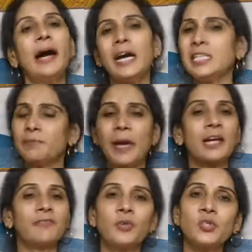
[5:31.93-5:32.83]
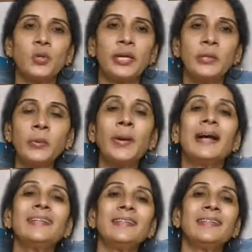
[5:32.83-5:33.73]
Ice pack, of course, you can do.
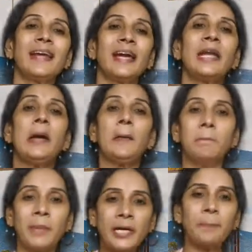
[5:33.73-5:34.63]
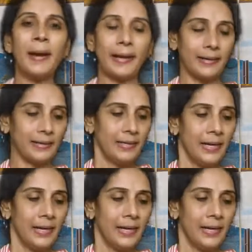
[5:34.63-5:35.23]
Other than that, mud pack.